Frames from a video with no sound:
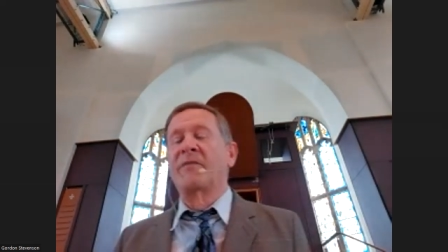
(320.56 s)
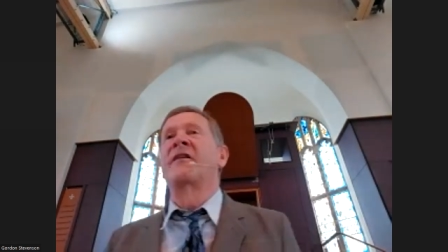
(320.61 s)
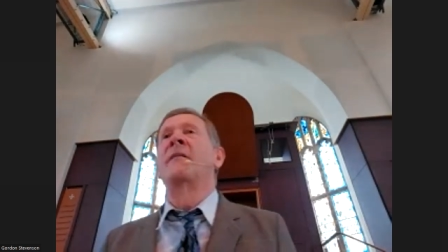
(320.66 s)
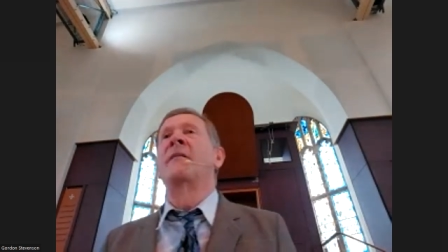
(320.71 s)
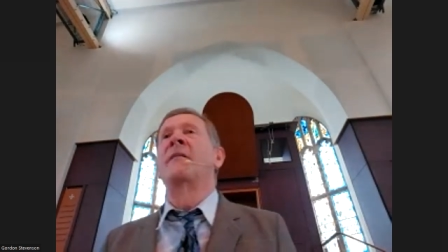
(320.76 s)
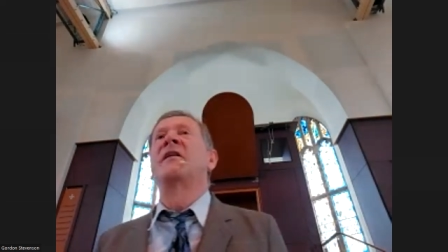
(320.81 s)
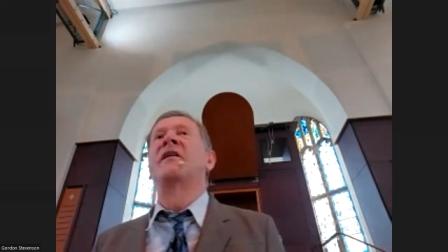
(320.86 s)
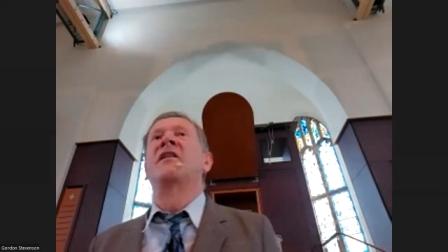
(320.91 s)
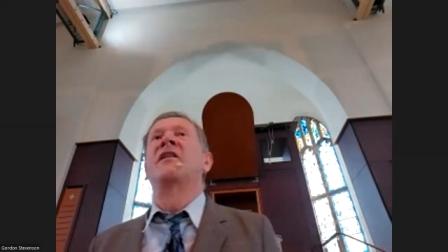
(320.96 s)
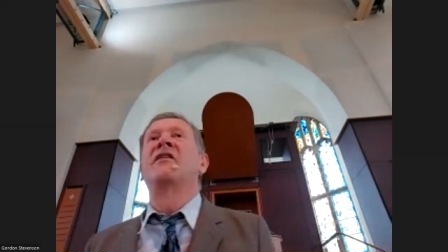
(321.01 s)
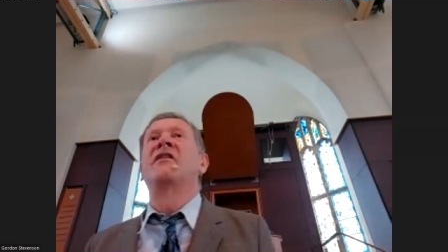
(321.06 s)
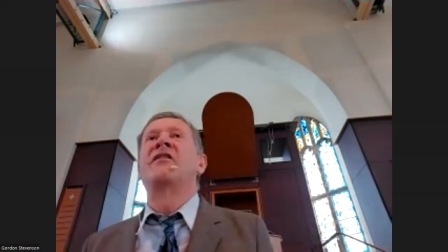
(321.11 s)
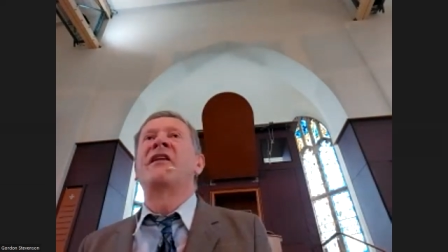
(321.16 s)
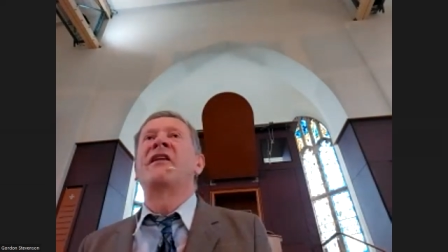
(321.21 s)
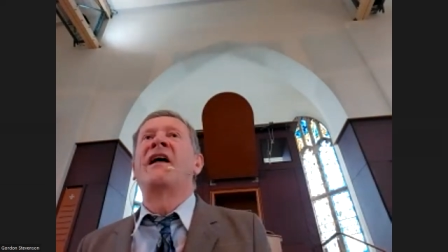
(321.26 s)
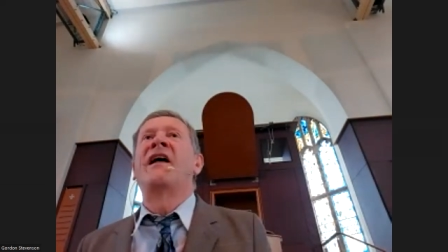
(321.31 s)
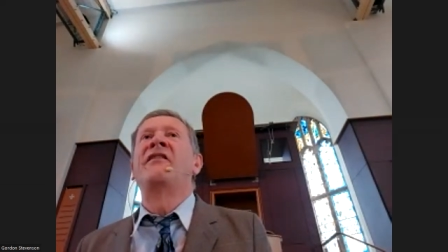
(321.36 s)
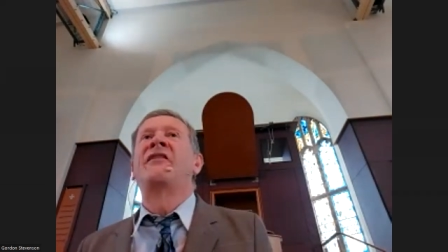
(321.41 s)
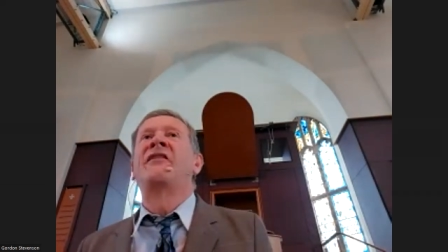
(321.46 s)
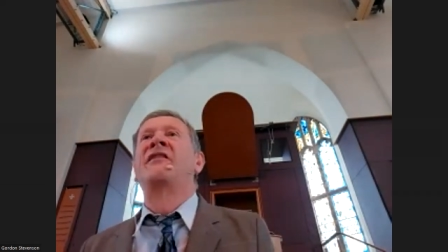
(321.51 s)
Something that
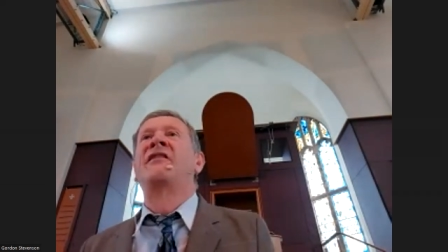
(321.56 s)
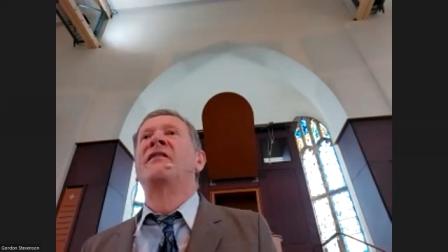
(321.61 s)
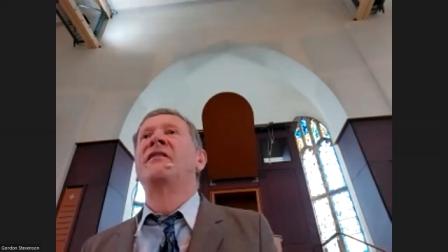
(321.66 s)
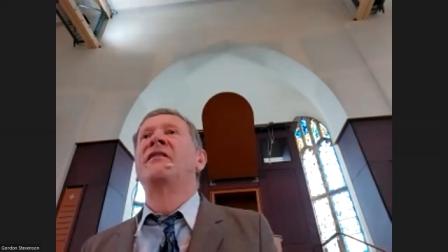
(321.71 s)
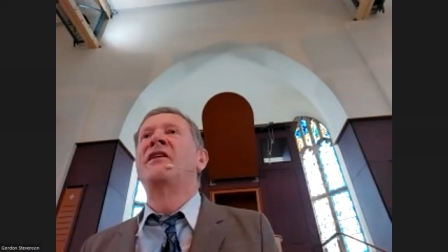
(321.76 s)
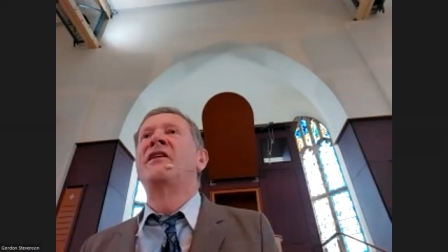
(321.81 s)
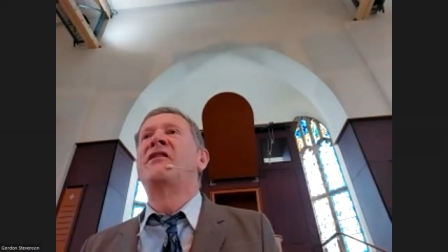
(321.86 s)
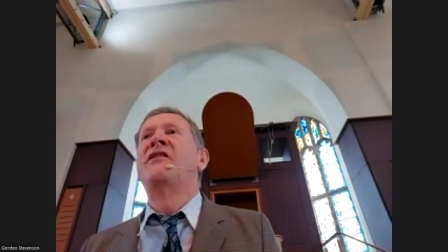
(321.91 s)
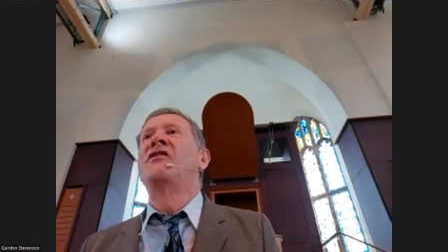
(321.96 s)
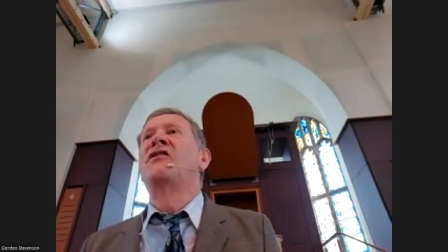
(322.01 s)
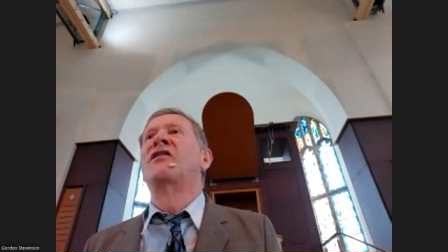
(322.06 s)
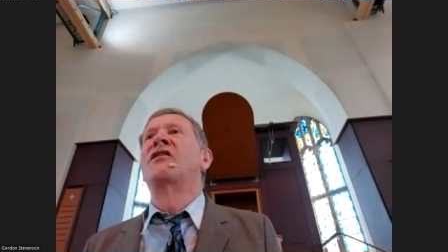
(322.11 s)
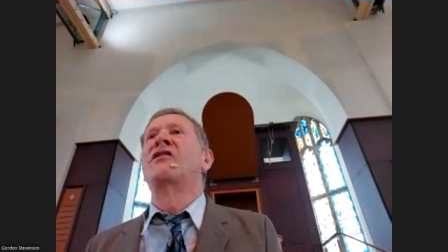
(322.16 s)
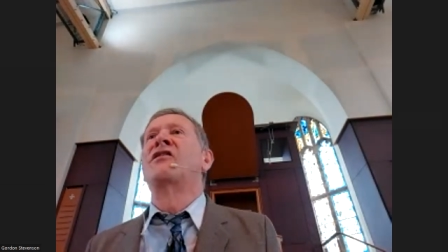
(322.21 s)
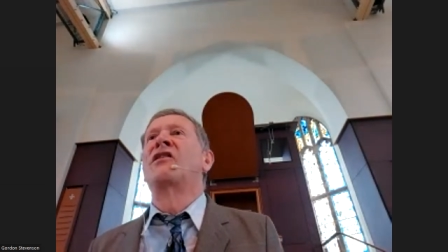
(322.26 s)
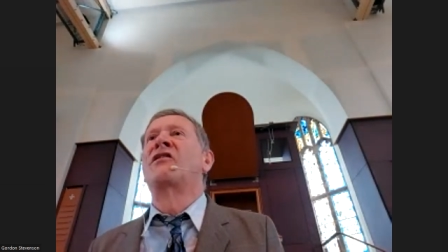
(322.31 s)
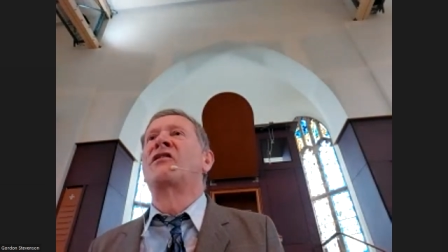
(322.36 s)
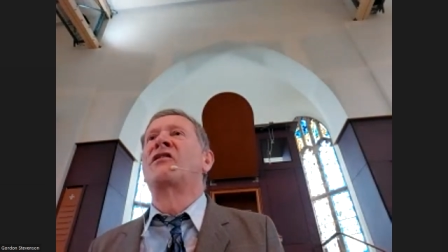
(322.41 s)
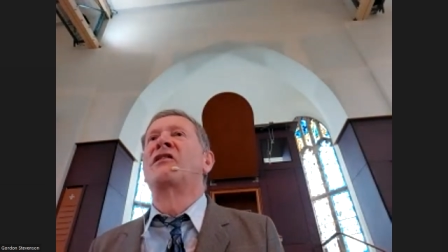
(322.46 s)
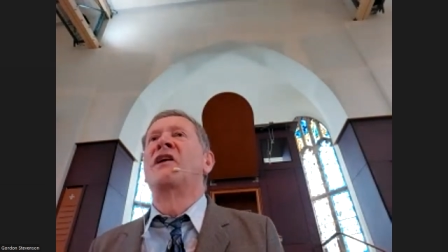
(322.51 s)
says, this is
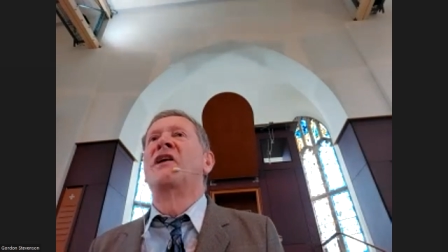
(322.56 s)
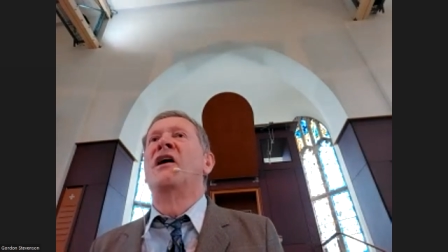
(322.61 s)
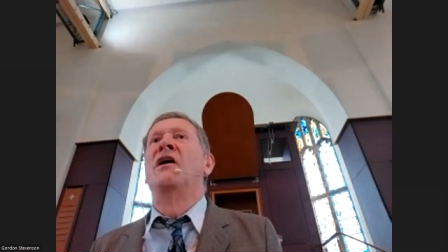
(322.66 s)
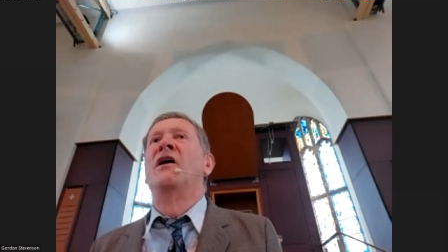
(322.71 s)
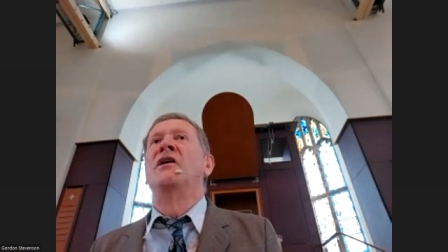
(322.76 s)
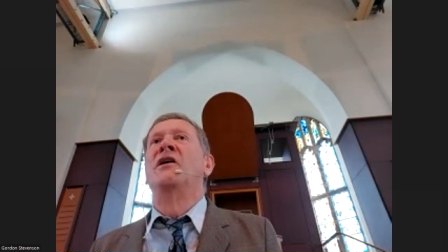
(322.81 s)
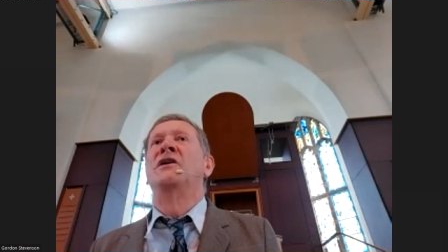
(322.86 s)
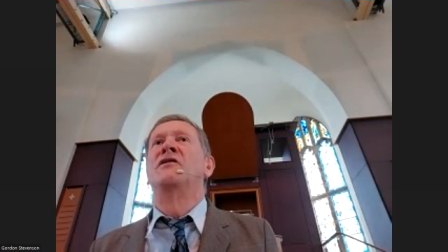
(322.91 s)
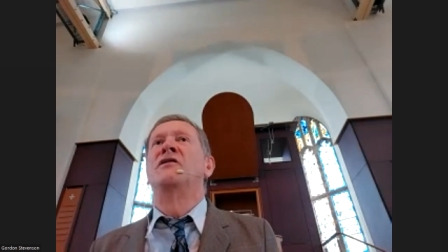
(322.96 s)
just the start.